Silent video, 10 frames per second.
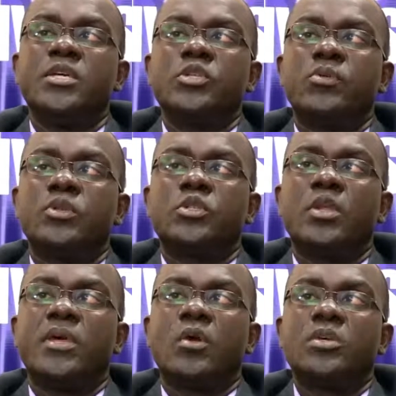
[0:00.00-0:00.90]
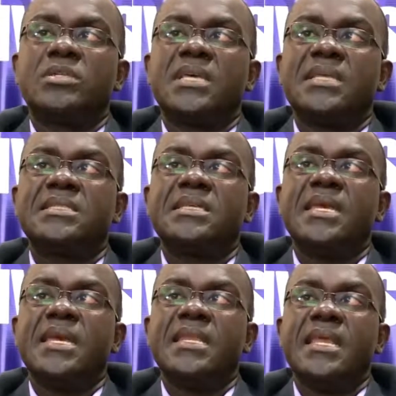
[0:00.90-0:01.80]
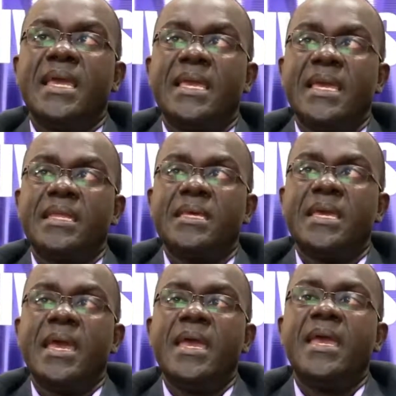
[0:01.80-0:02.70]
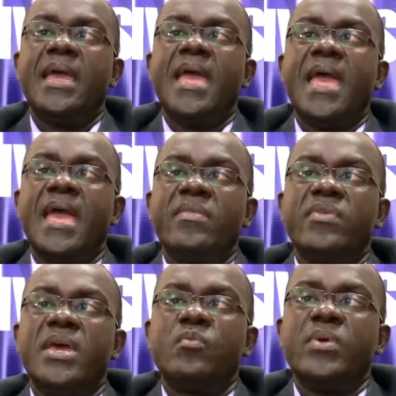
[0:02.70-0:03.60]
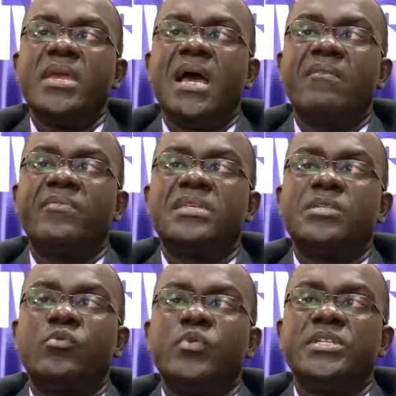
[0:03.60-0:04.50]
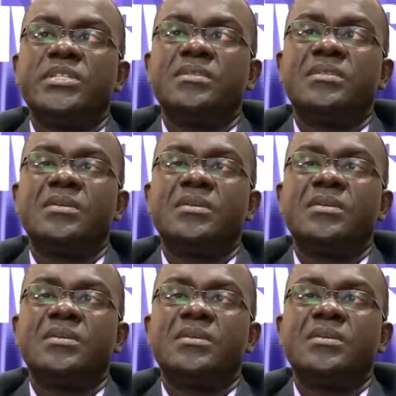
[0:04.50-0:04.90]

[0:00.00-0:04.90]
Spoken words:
So we slot the constant in again here, and then we have this equation.